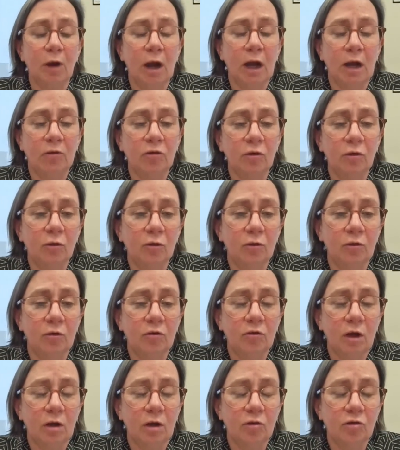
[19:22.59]
practical
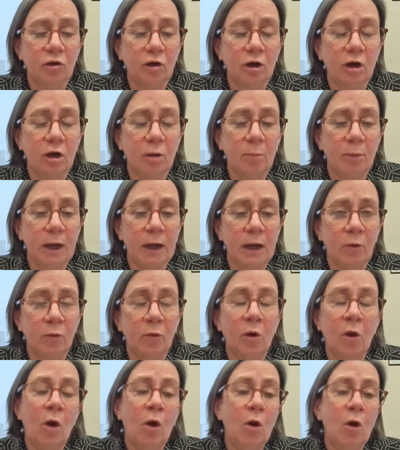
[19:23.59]
discussion
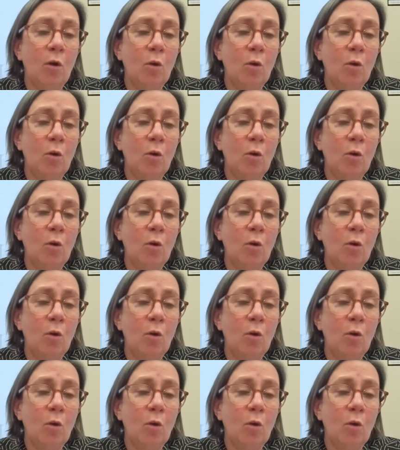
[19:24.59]
about